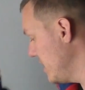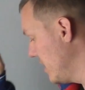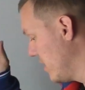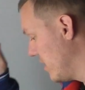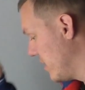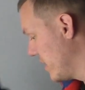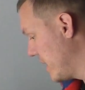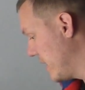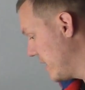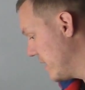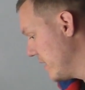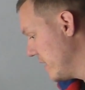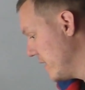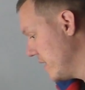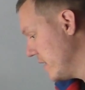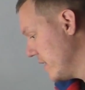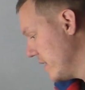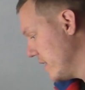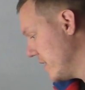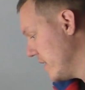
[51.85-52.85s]
oh yeah,
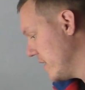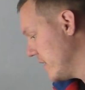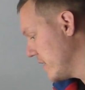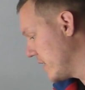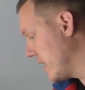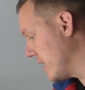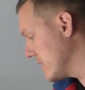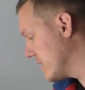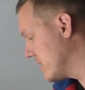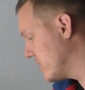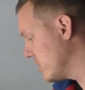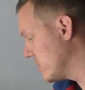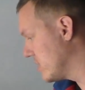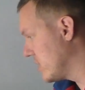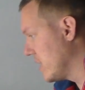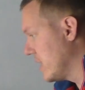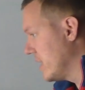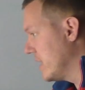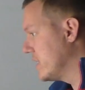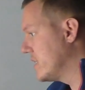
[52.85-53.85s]
that's
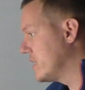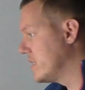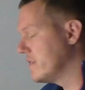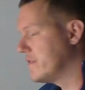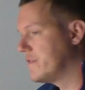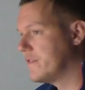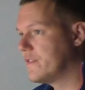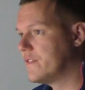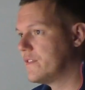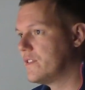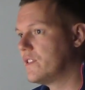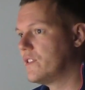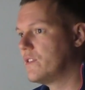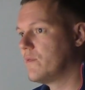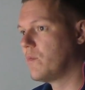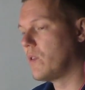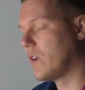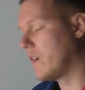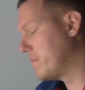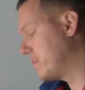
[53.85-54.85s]
just a list of
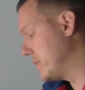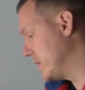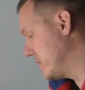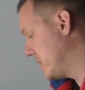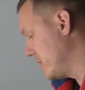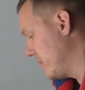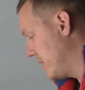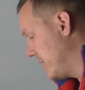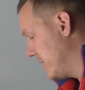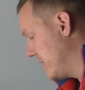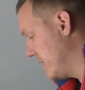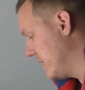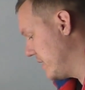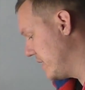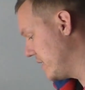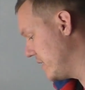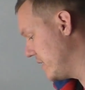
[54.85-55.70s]
what I've been doing,